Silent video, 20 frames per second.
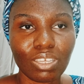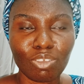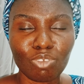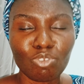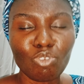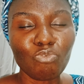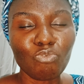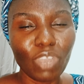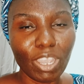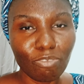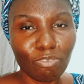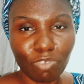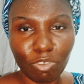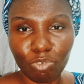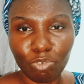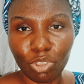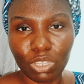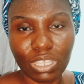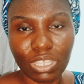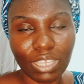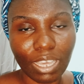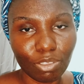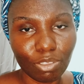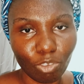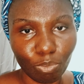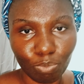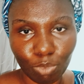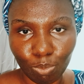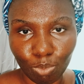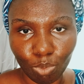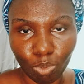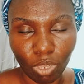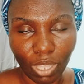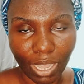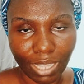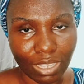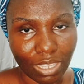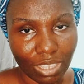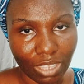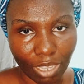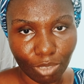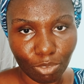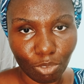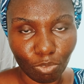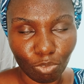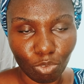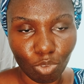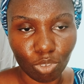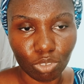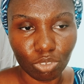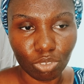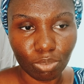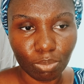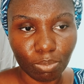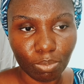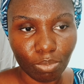you find favor inside of people and inside of God.